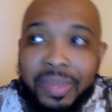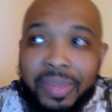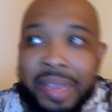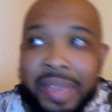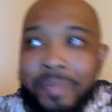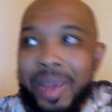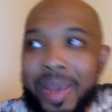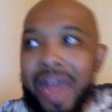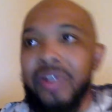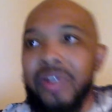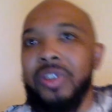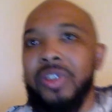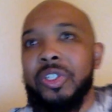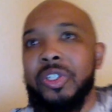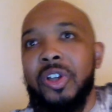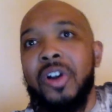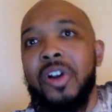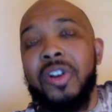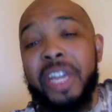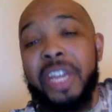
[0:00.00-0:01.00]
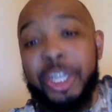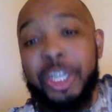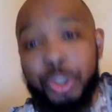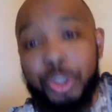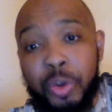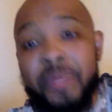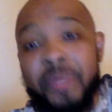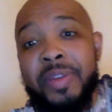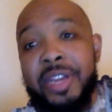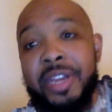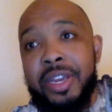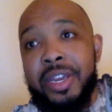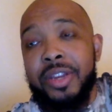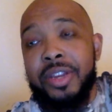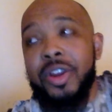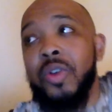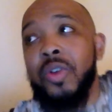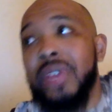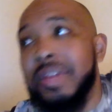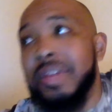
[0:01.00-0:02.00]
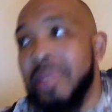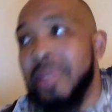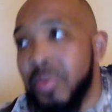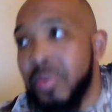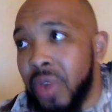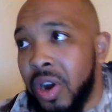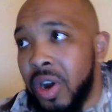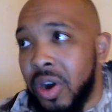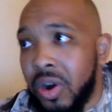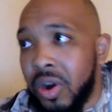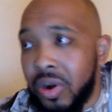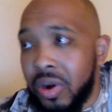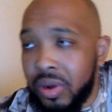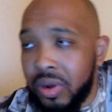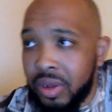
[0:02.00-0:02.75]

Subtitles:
Pau Gasol contributed, don't get me wrong.